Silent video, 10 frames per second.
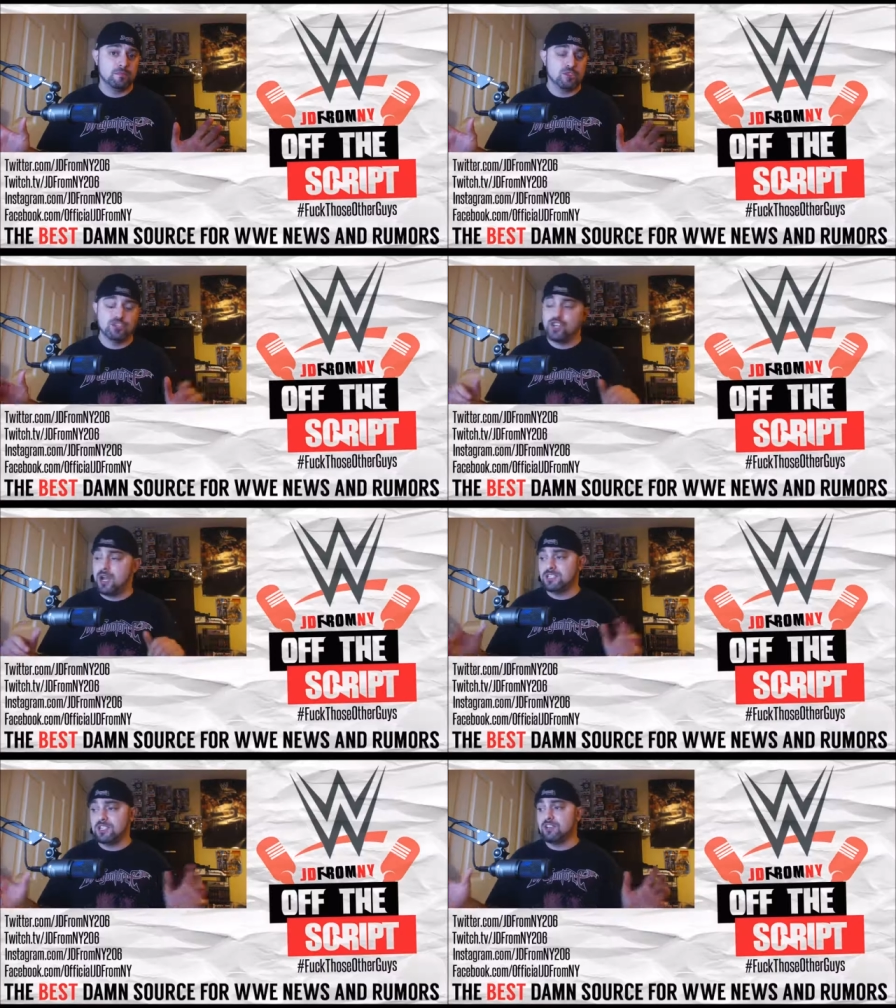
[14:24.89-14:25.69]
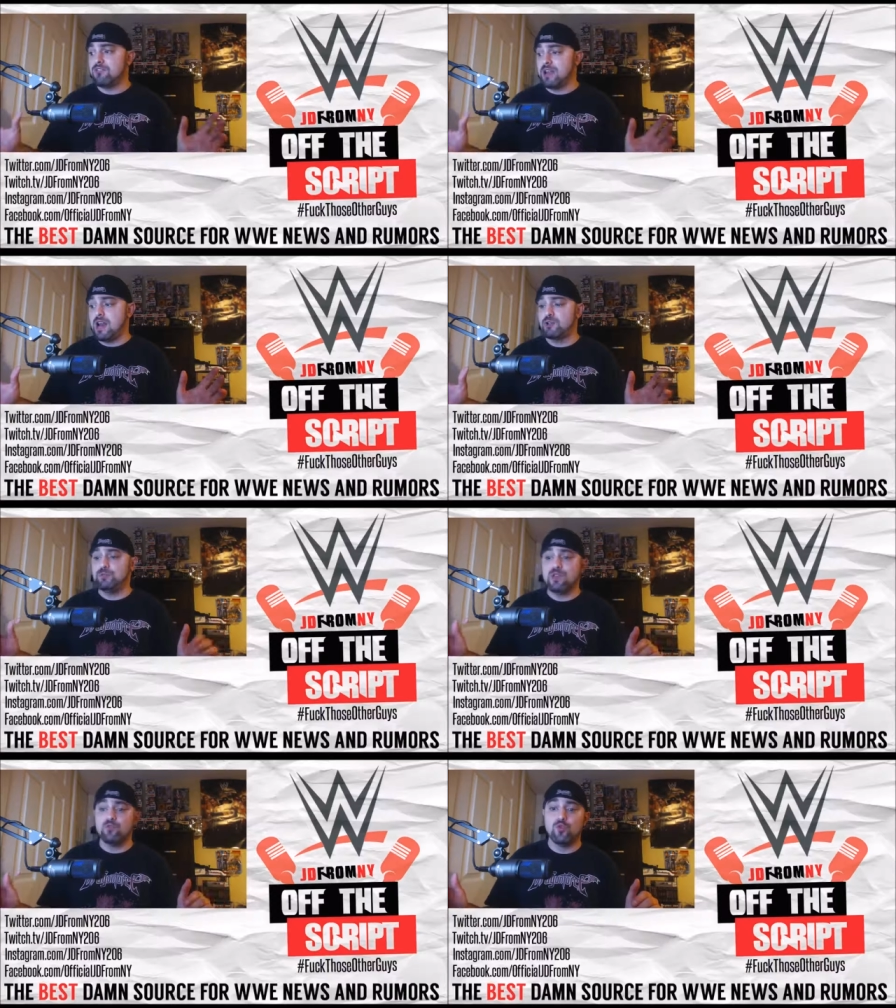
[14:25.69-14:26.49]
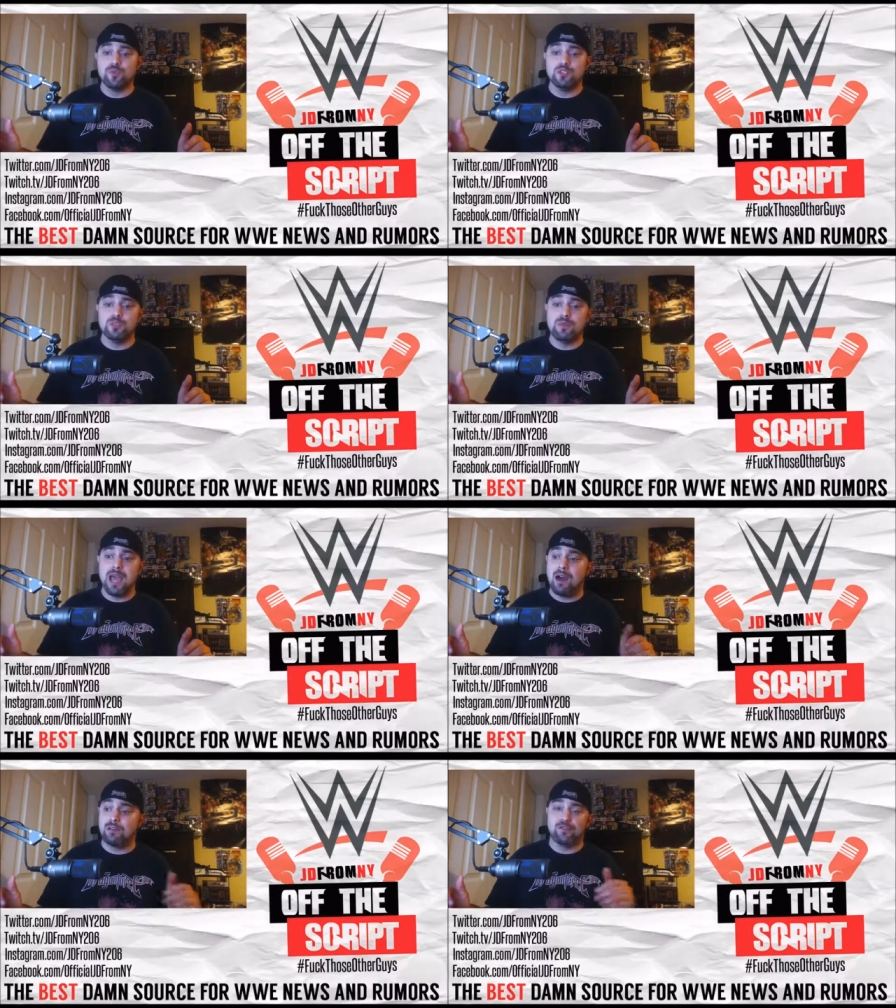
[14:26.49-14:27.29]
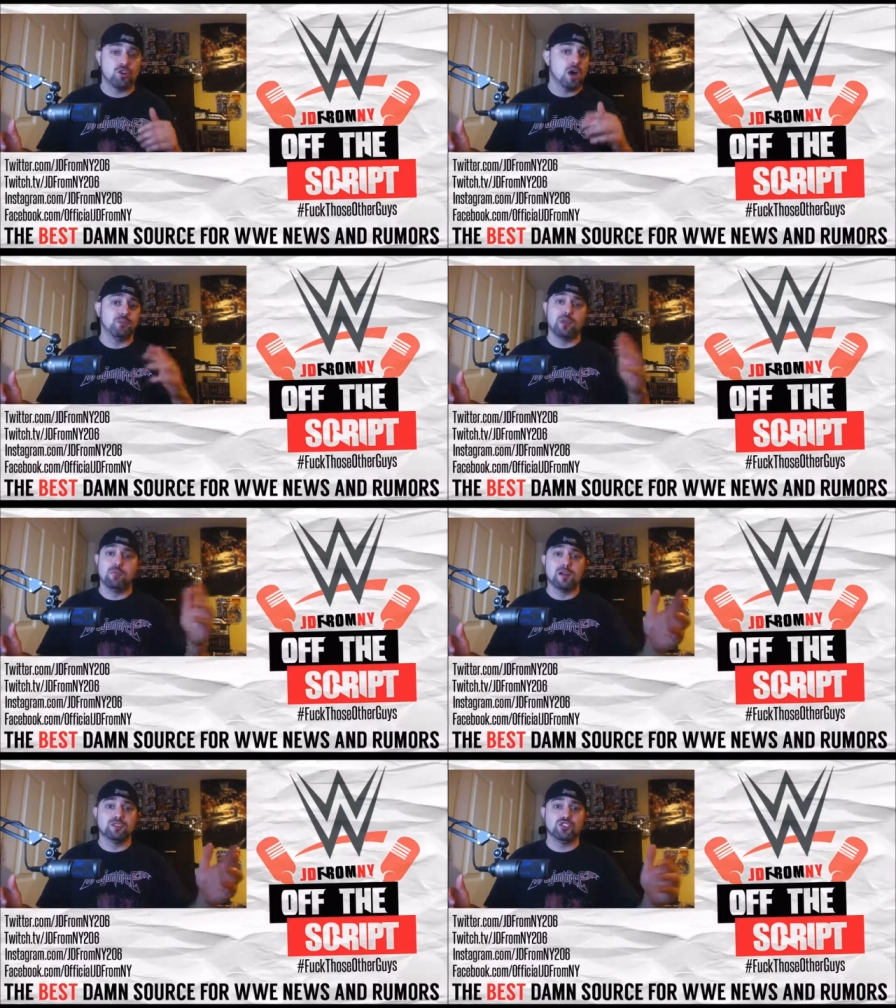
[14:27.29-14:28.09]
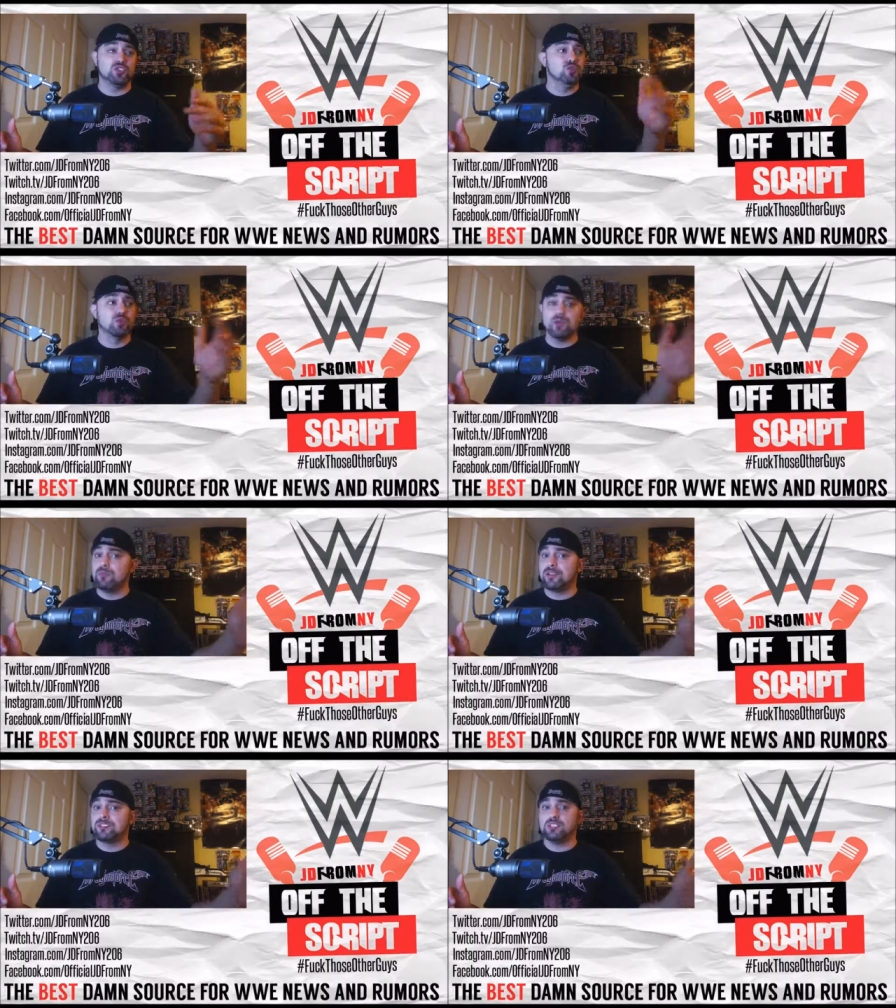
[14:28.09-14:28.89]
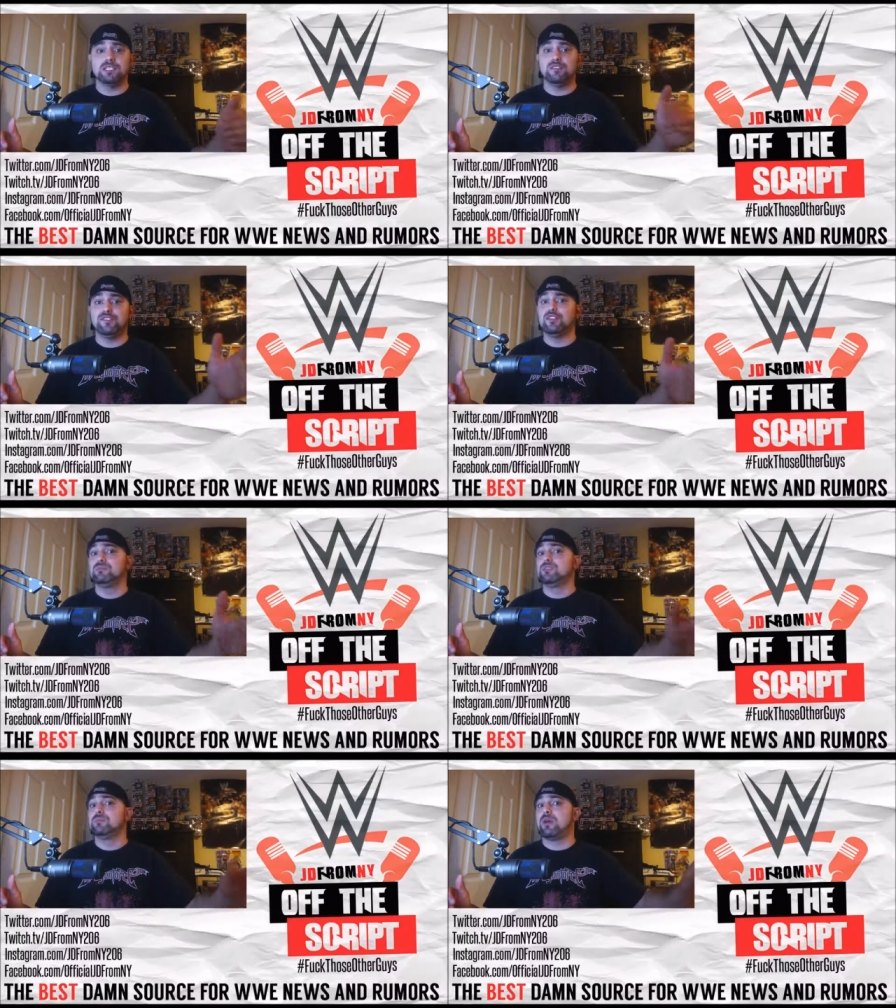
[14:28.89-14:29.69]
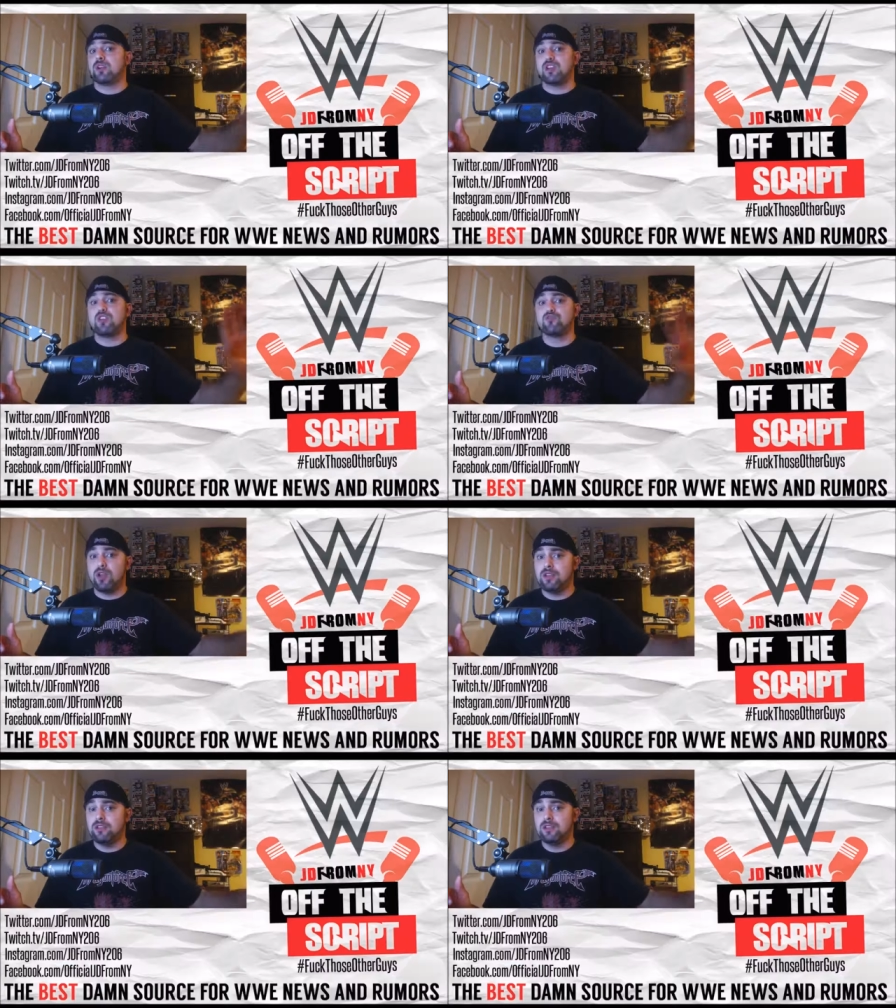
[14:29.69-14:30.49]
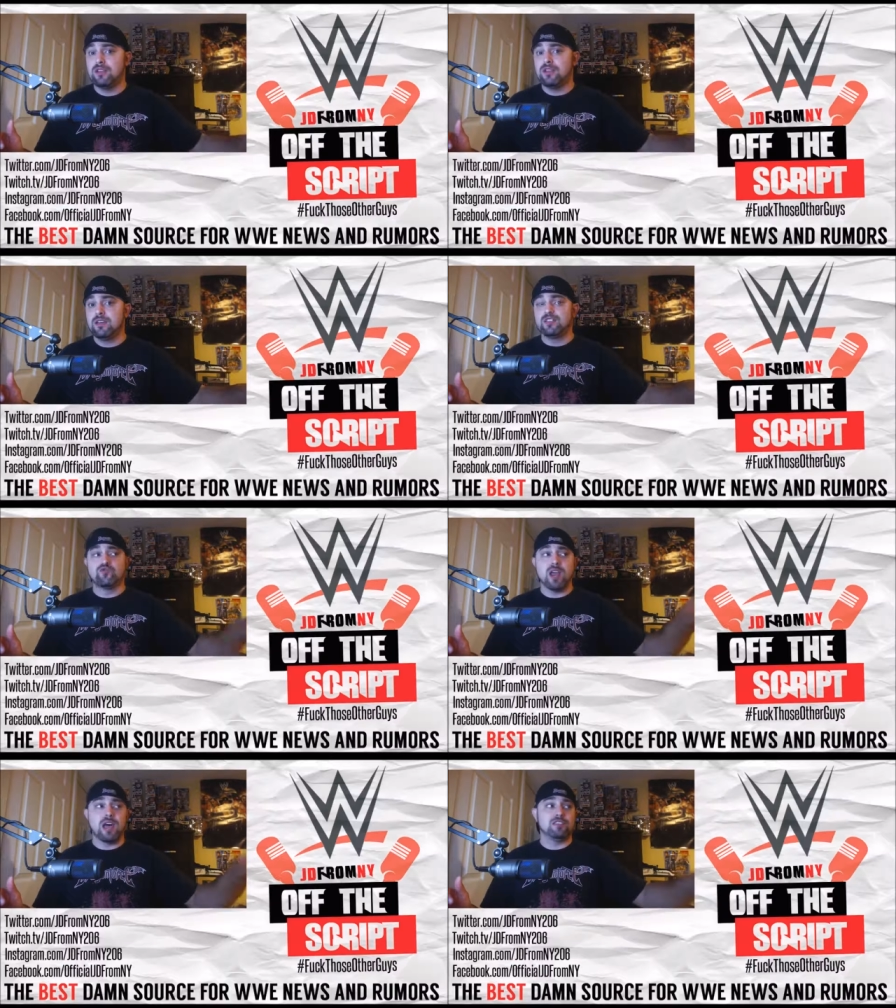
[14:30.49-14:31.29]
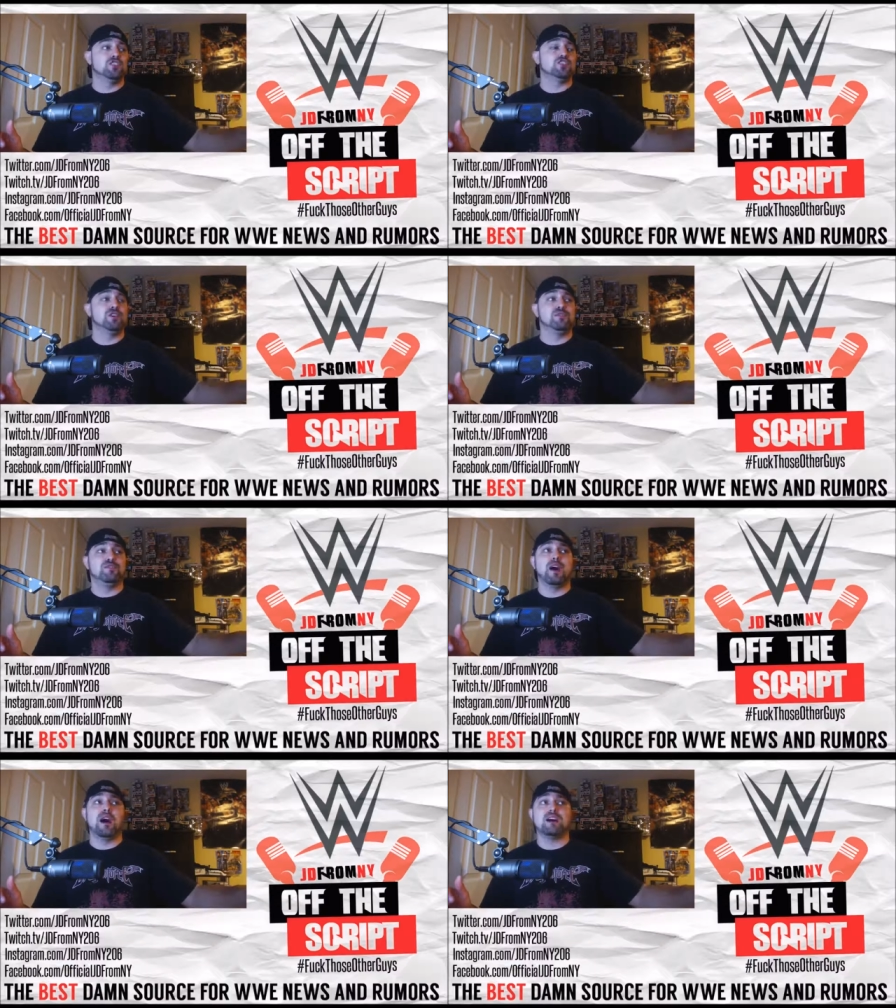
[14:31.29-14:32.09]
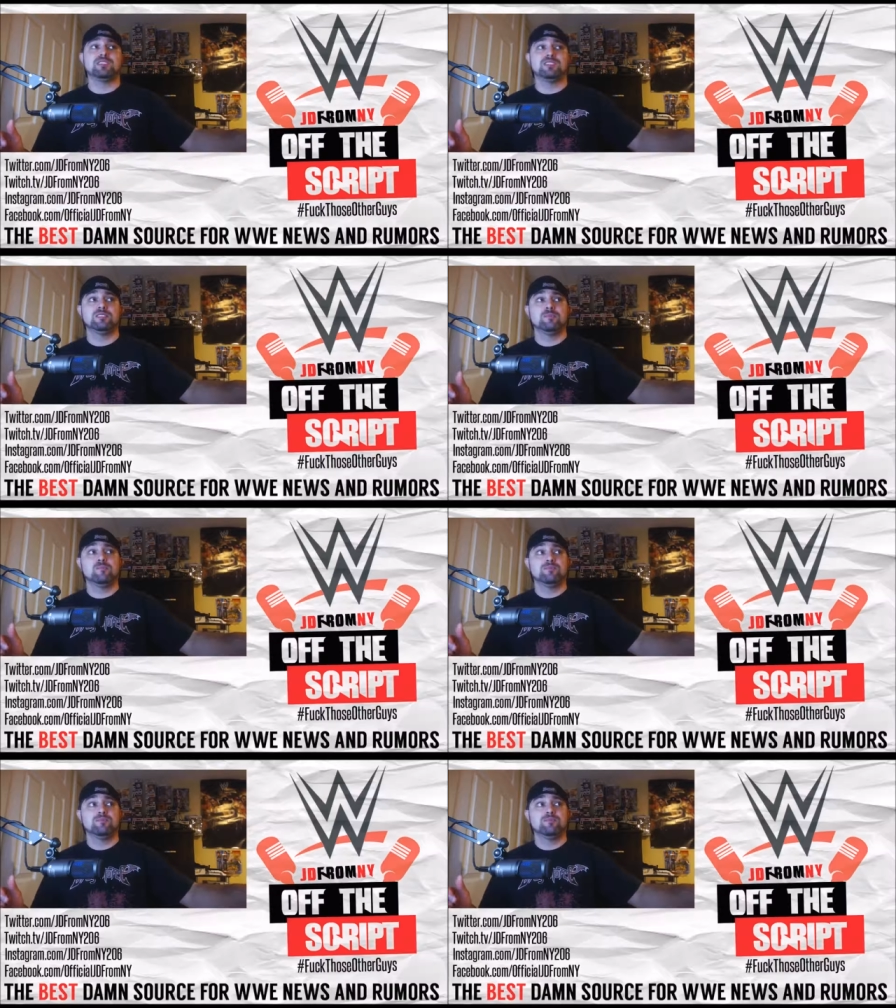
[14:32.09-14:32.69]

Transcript: because John Cena right now is being rumored to be out for a couple of months, two, three months, as he films American Grit, his reality show for Fox.